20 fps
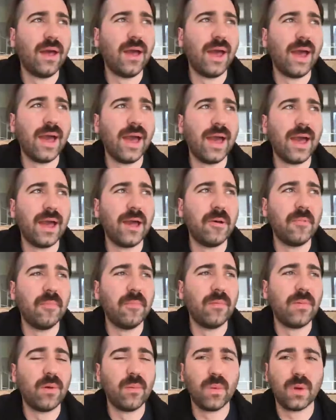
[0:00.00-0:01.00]

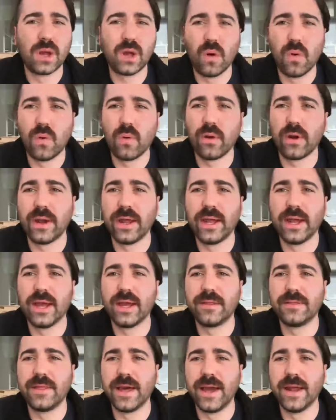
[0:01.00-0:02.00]
a recording
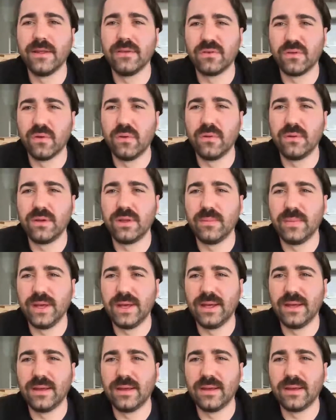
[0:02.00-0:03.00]
that is going to
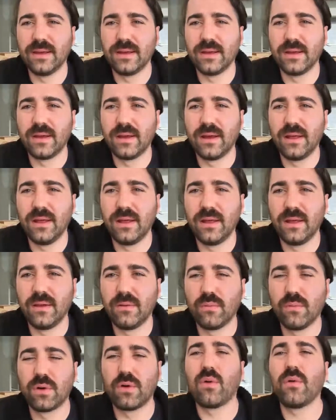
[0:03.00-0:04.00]
be
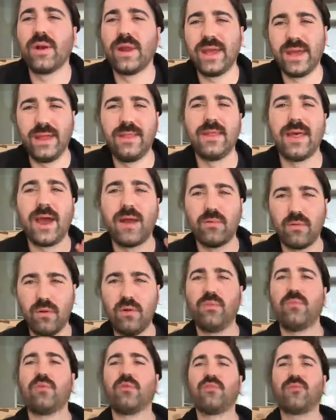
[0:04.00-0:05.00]
recording in that
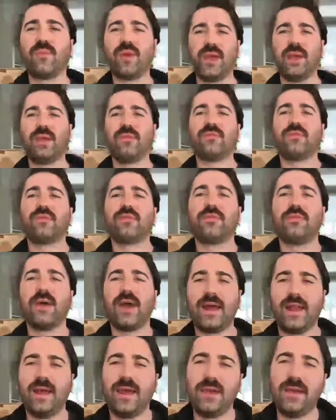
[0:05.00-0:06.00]
room or space
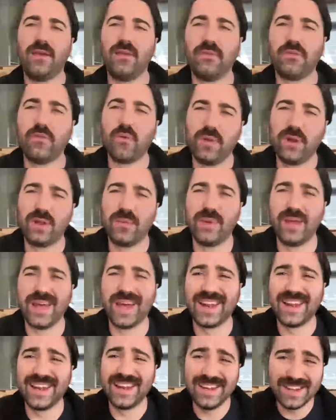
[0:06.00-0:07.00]
that is going to be
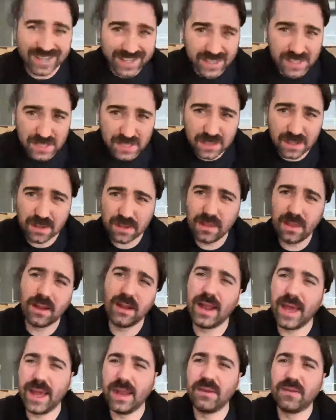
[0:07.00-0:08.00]
at least the
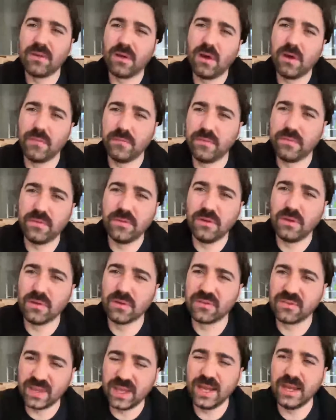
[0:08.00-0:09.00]
length of your
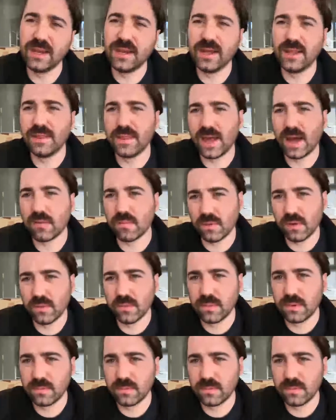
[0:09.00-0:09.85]
scene in that room.